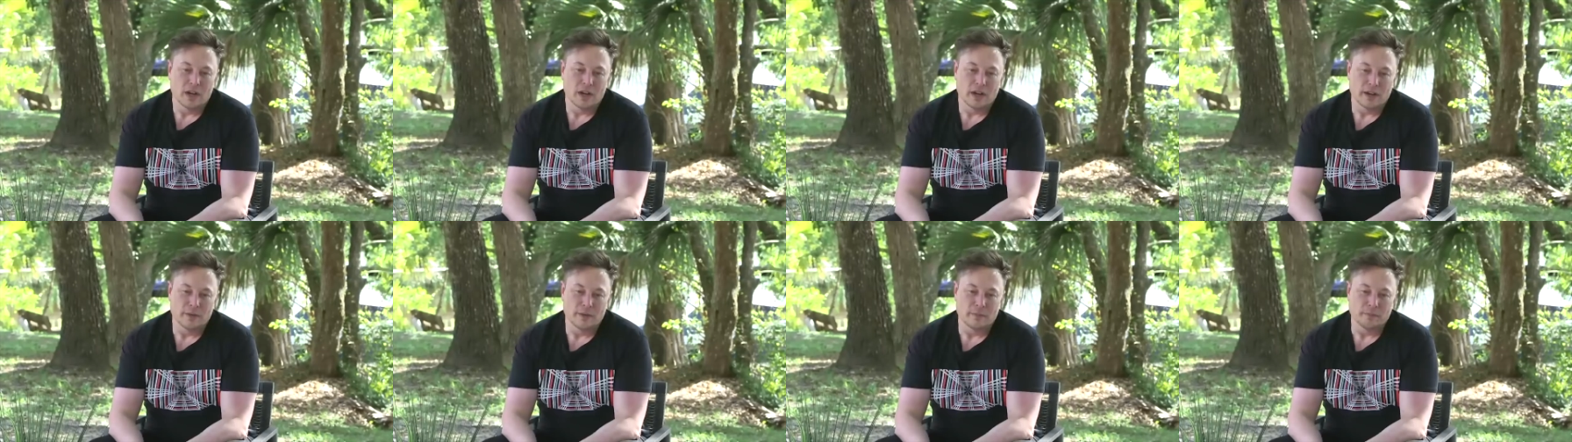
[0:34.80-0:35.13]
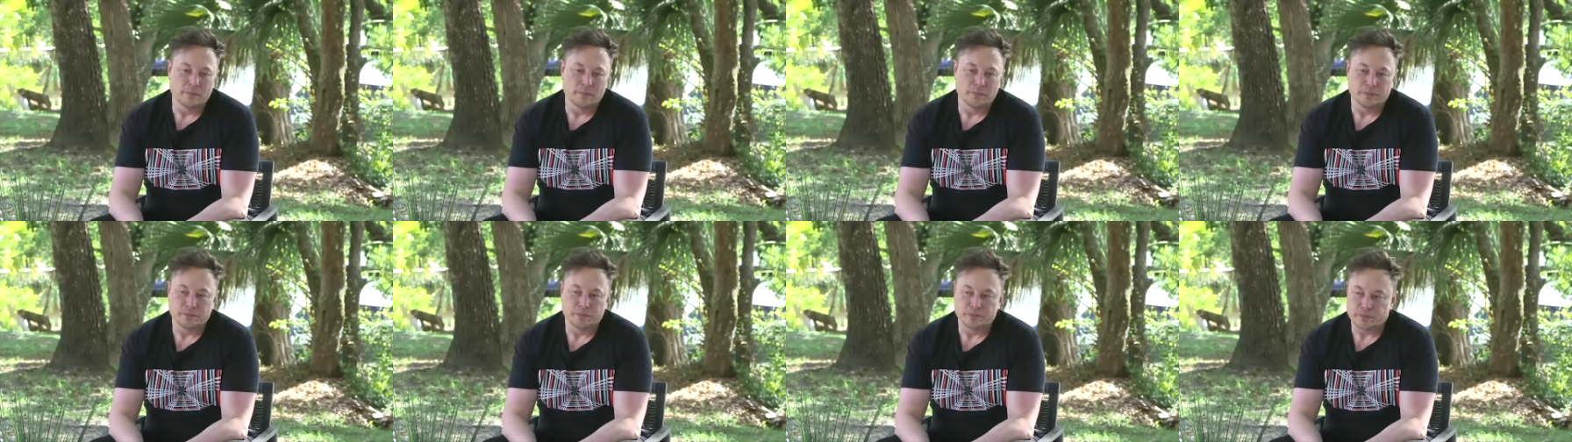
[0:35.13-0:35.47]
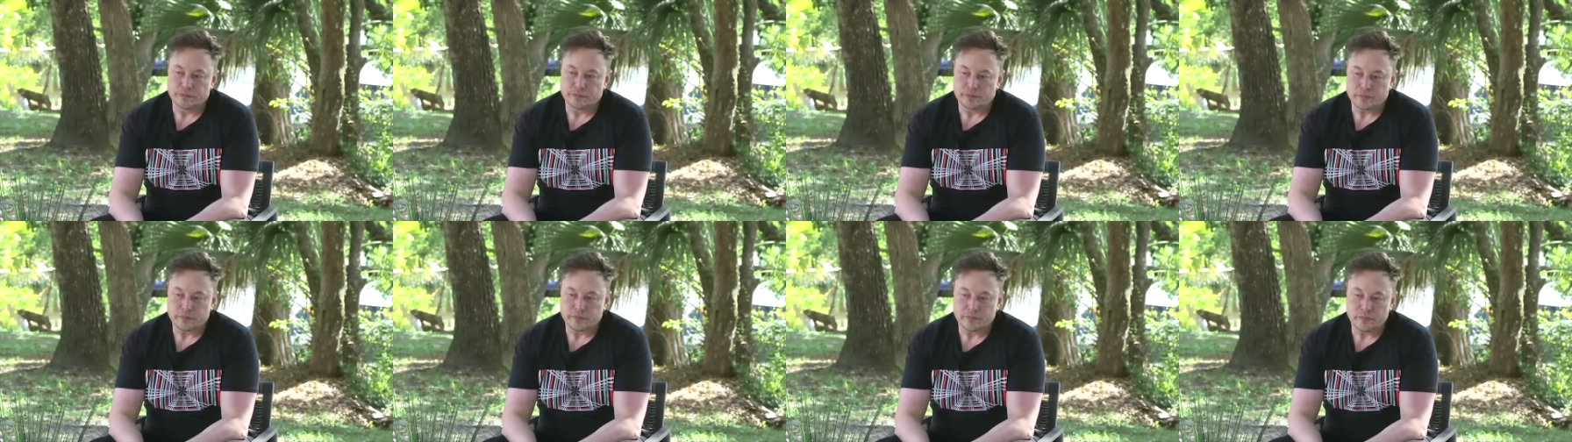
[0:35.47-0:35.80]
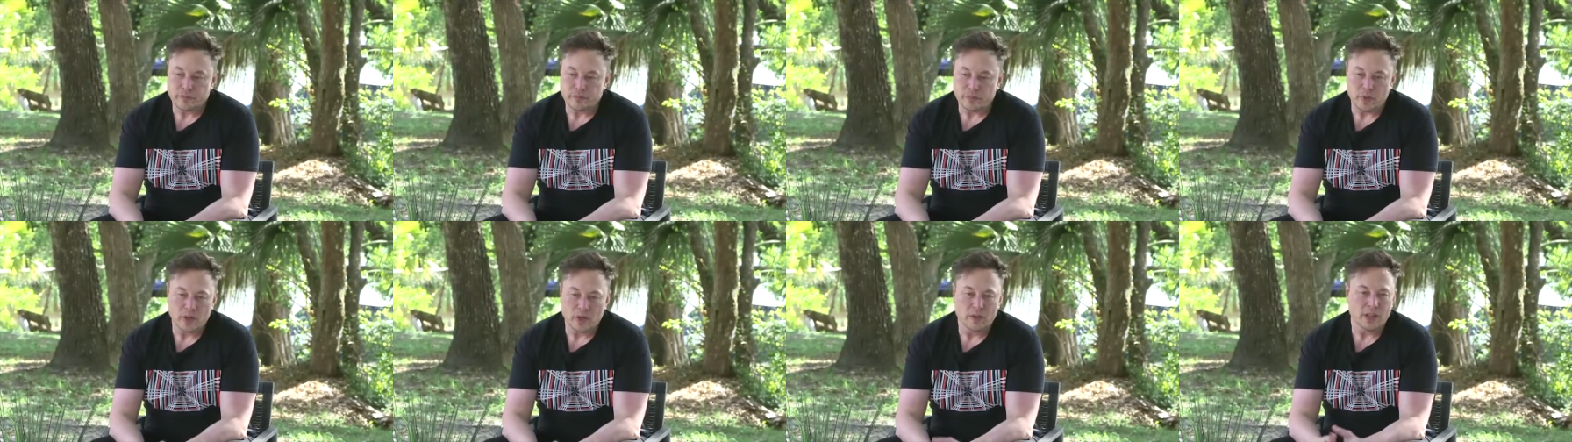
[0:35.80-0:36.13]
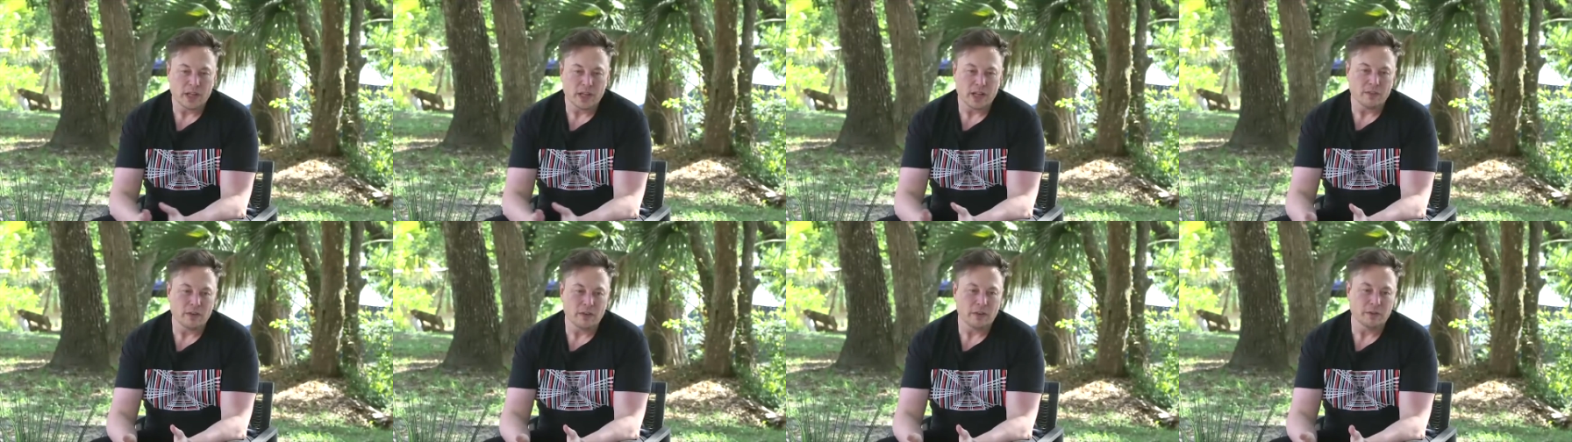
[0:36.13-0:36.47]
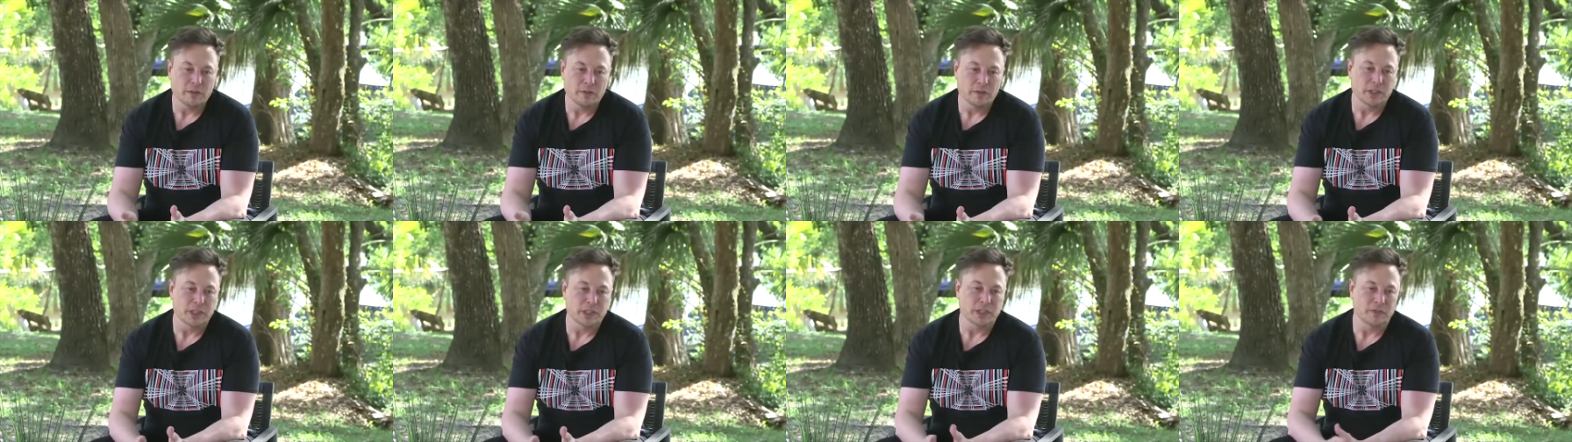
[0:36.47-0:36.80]
Um, like I'm
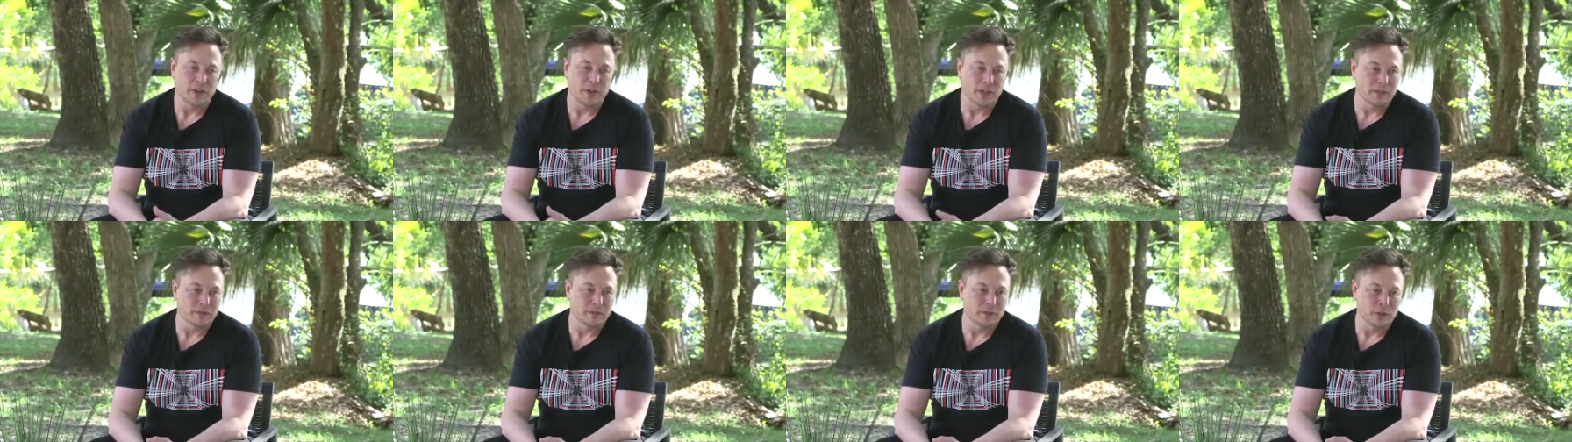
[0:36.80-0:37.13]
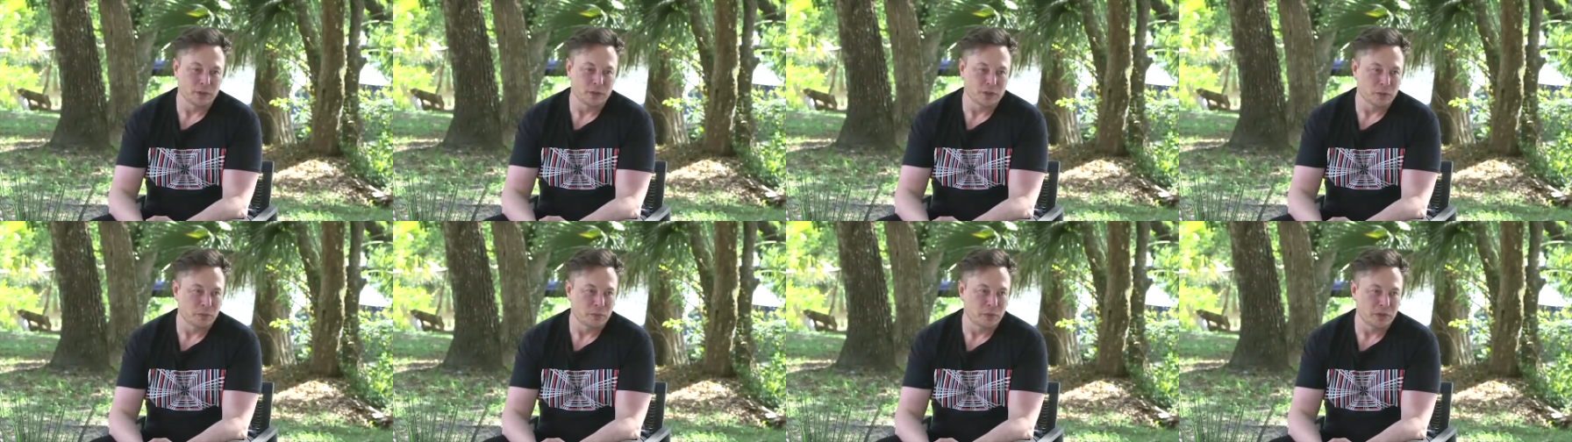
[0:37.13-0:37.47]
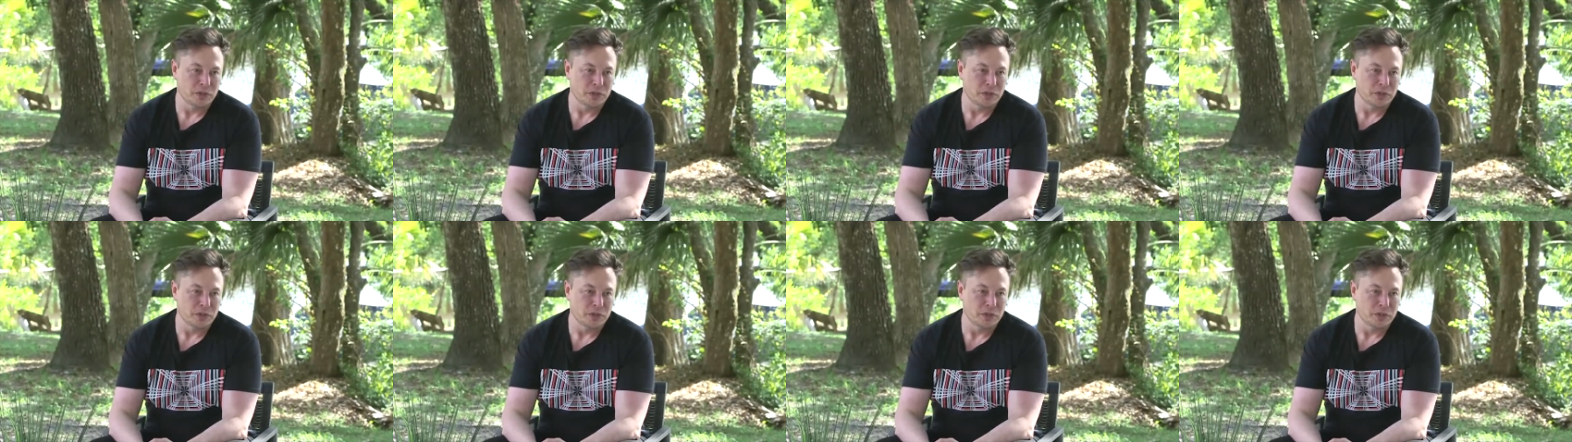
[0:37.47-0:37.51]
optimistic about the future,